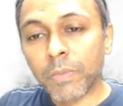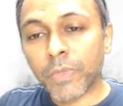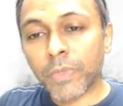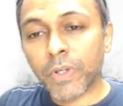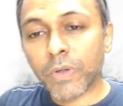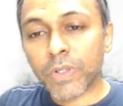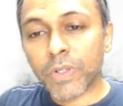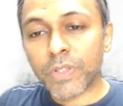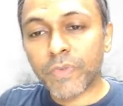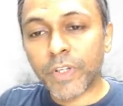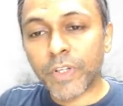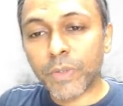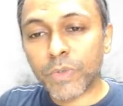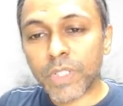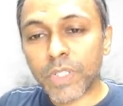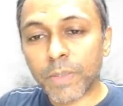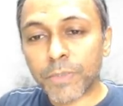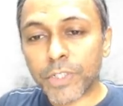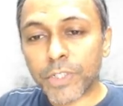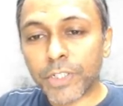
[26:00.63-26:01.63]
because when
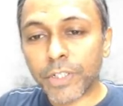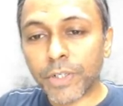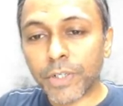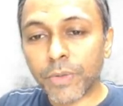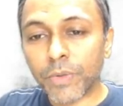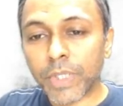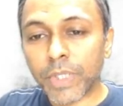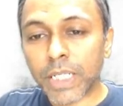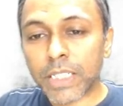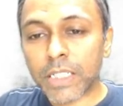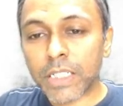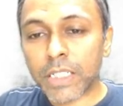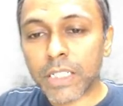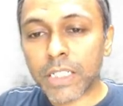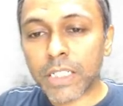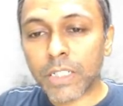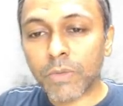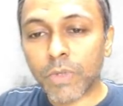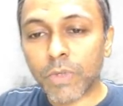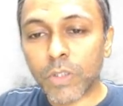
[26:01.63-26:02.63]
you substitute x is